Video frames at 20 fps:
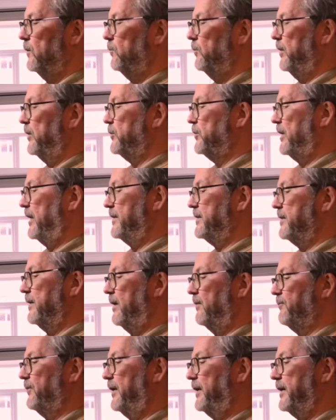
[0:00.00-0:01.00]
which has
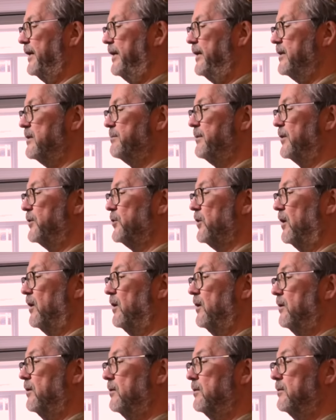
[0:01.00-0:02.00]
lovely keys, which
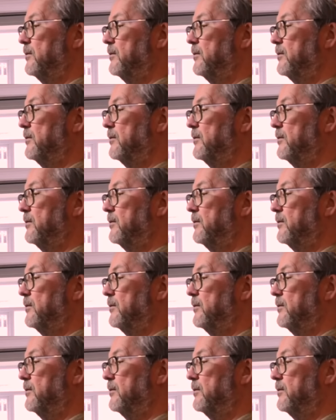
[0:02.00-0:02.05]
are